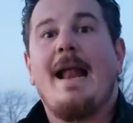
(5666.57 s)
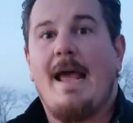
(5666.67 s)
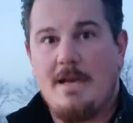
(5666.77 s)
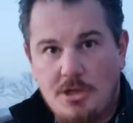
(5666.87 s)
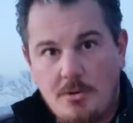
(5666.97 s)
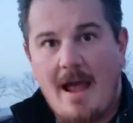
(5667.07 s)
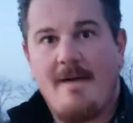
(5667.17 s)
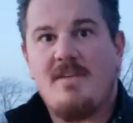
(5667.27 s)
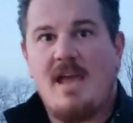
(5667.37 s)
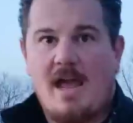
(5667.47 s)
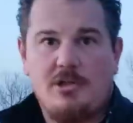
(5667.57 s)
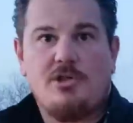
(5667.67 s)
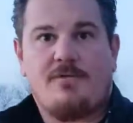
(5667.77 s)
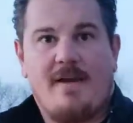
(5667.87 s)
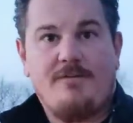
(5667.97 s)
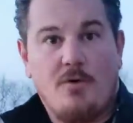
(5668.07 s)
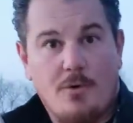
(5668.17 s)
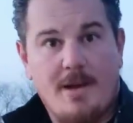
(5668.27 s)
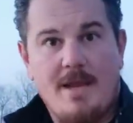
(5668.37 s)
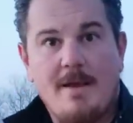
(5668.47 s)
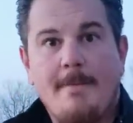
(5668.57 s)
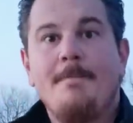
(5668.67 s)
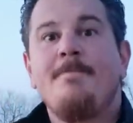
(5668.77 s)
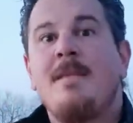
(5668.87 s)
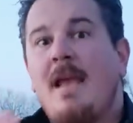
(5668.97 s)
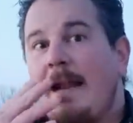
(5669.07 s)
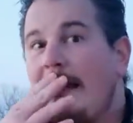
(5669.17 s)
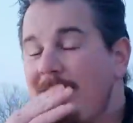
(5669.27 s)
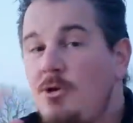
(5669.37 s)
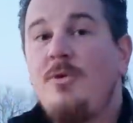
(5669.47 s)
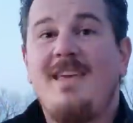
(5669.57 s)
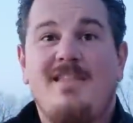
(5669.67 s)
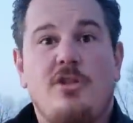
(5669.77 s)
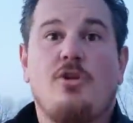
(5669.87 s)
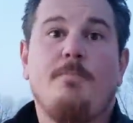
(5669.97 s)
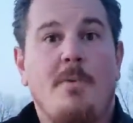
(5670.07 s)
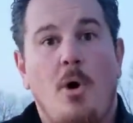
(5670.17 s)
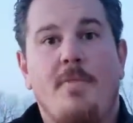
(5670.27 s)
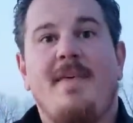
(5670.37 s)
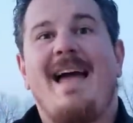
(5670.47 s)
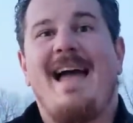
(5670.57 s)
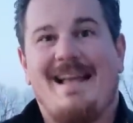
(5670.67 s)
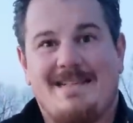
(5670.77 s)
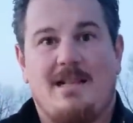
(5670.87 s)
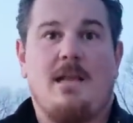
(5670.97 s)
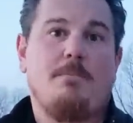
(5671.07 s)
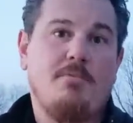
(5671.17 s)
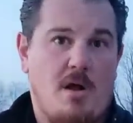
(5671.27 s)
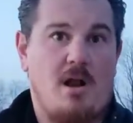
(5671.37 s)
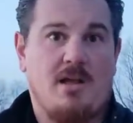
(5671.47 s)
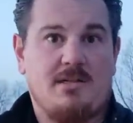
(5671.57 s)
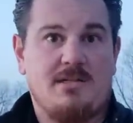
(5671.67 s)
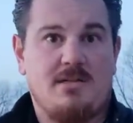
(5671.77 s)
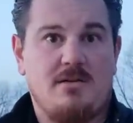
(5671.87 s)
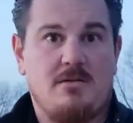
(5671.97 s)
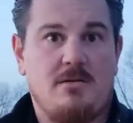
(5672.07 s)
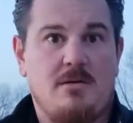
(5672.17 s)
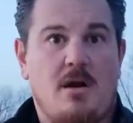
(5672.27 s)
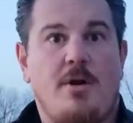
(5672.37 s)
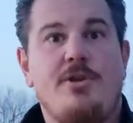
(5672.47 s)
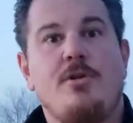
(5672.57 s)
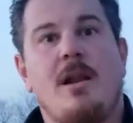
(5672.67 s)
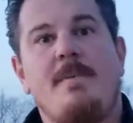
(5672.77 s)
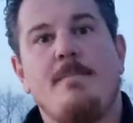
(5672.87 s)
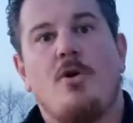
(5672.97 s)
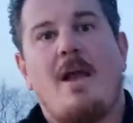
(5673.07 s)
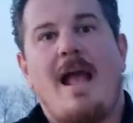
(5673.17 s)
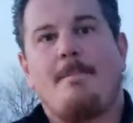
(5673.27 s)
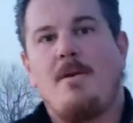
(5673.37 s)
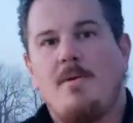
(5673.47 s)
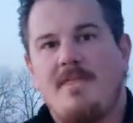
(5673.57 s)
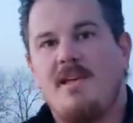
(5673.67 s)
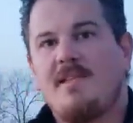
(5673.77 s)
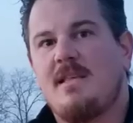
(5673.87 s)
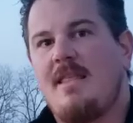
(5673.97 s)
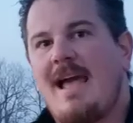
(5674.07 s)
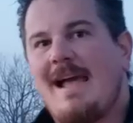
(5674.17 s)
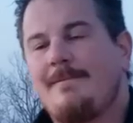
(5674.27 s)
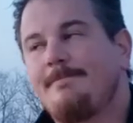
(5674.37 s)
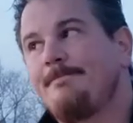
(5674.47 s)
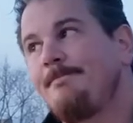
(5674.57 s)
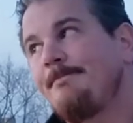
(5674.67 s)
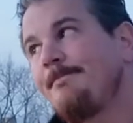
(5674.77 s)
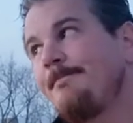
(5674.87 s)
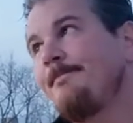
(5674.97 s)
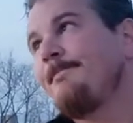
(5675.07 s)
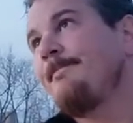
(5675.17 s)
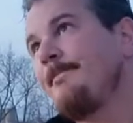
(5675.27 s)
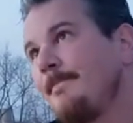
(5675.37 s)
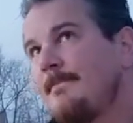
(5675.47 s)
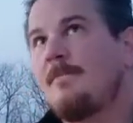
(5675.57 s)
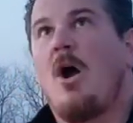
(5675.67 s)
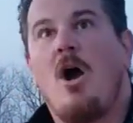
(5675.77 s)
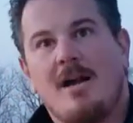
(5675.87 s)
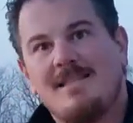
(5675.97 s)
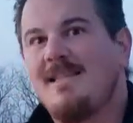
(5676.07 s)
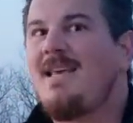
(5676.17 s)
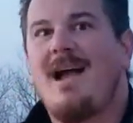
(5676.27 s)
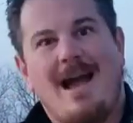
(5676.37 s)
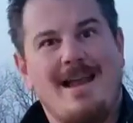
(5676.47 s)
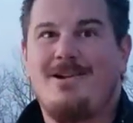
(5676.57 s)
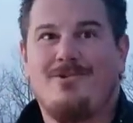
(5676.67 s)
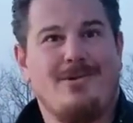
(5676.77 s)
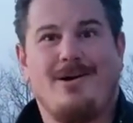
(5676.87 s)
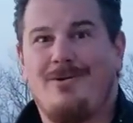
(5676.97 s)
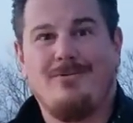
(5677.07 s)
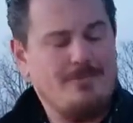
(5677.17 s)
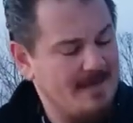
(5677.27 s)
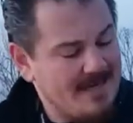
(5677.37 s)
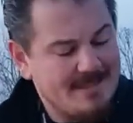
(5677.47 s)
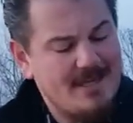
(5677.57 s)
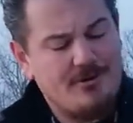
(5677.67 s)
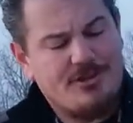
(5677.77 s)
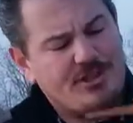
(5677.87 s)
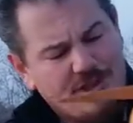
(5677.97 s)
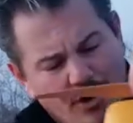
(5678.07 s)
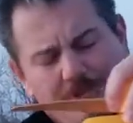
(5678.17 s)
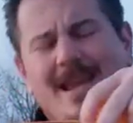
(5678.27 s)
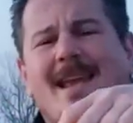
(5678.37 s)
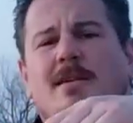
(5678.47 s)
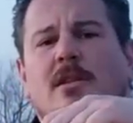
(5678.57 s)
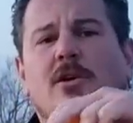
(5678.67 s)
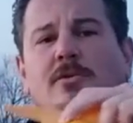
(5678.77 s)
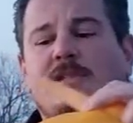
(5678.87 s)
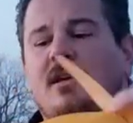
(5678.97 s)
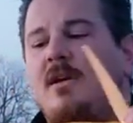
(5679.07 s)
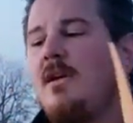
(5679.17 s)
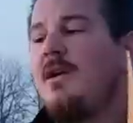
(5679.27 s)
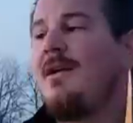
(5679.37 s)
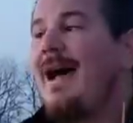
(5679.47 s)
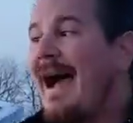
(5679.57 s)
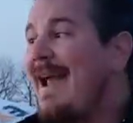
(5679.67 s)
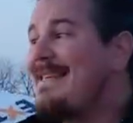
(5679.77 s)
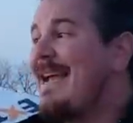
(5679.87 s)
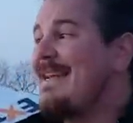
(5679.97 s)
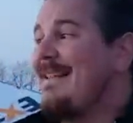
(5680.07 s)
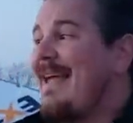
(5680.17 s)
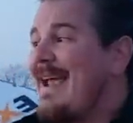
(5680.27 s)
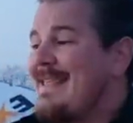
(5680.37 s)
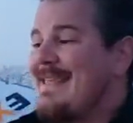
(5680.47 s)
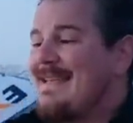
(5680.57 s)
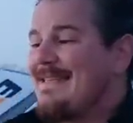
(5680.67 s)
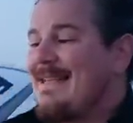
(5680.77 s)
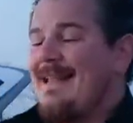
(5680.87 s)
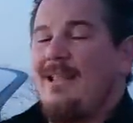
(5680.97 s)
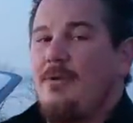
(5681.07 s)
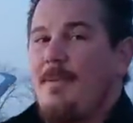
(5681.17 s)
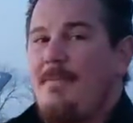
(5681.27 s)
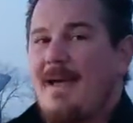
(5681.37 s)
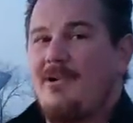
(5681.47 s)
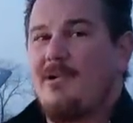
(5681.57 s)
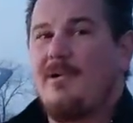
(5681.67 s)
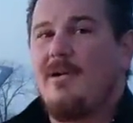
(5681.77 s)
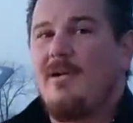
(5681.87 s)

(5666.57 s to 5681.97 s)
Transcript: and I do have the Edge 540. And I do think that they're both excellent products. Are you gonna be more happy with this than that? Honestly, I don't know, because they're so dang close. I tend to like this a little bit better